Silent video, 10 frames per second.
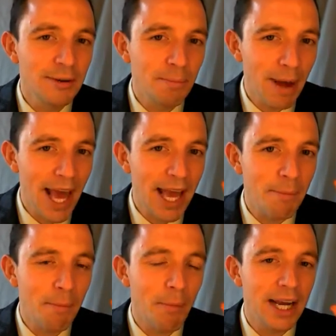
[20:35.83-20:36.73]
may
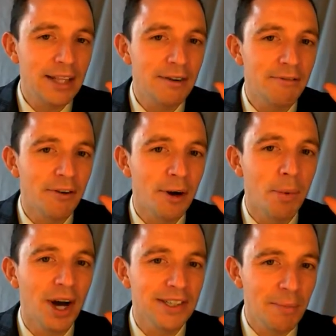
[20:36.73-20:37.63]
might for
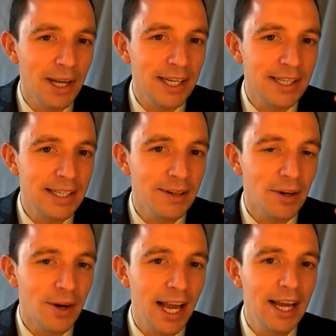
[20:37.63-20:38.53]
possibility
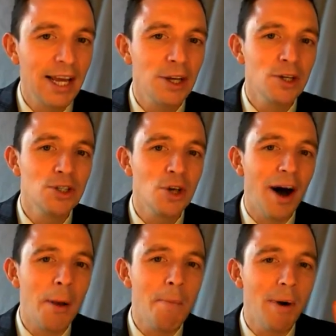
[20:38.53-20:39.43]
okay so
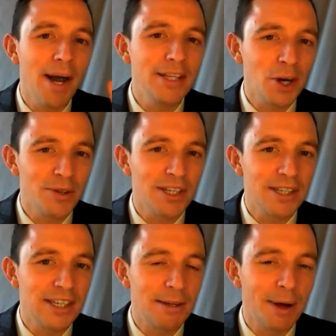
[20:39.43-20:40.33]
I might go to the
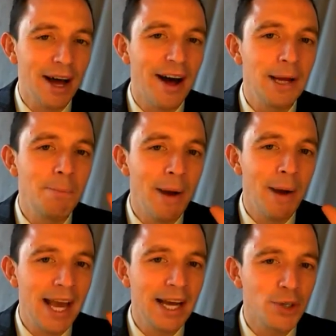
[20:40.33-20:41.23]
cinema I
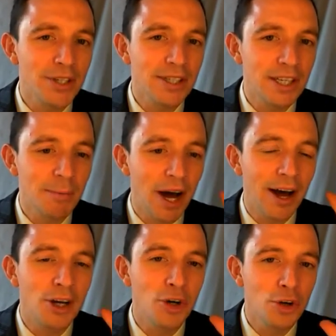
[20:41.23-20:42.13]
may go to the cinema
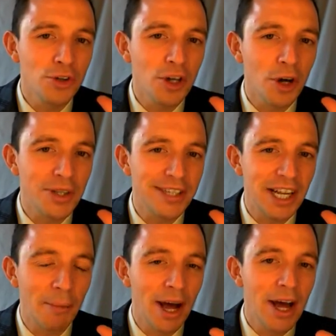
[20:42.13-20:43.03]
I could go to the
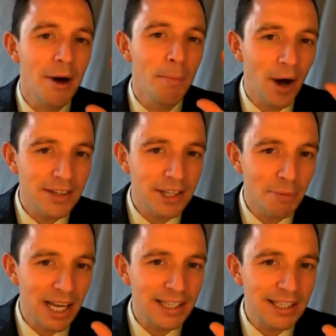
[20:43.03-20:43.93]
cinema
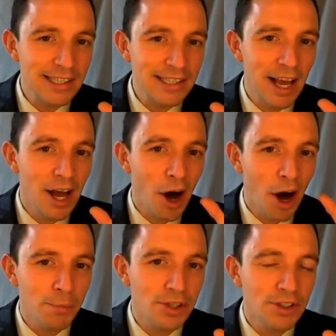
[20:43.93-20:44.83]
possibilities
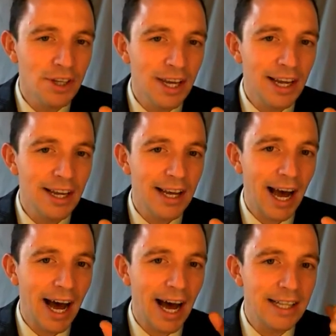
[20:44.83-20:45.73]
options
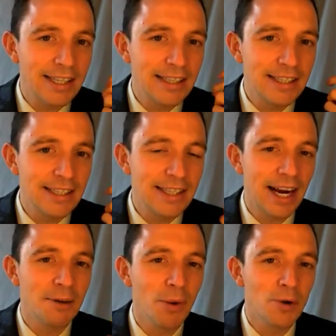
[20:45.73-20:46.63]
and
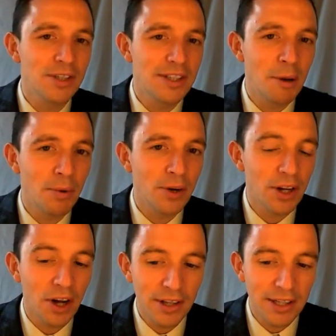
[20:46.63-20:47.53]
they're the most typical
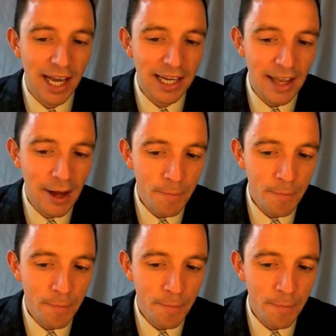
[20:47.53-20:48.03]
context